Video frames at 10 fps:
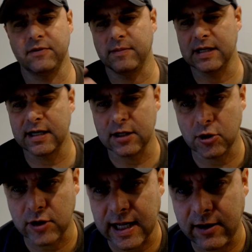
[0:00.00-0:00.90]
In the beginning,
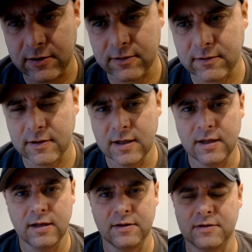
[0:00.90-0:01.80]
your character,
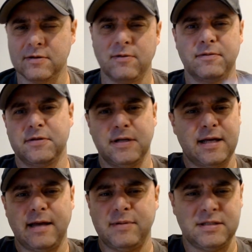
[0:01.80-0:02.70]
this shit
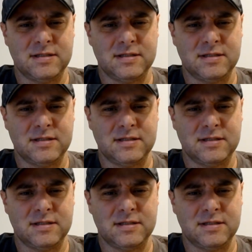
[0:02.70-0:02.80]
happens.